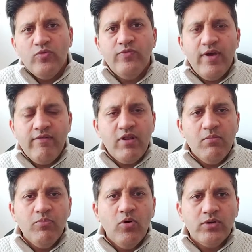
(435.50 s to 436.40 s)
very
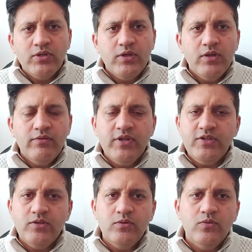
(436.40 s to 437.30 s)
important
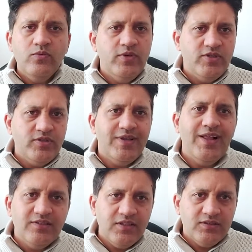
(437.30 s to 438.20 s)
ratio, which
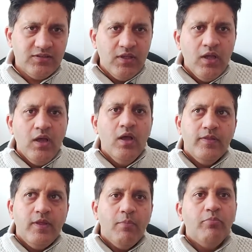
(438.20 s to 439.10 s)
tells us
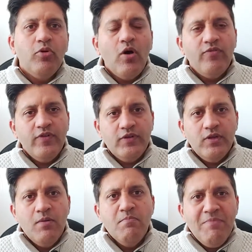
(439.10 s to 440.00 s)
the
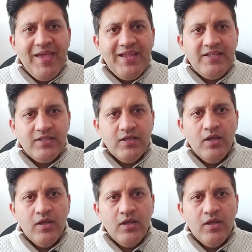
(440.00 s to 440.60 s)
profit made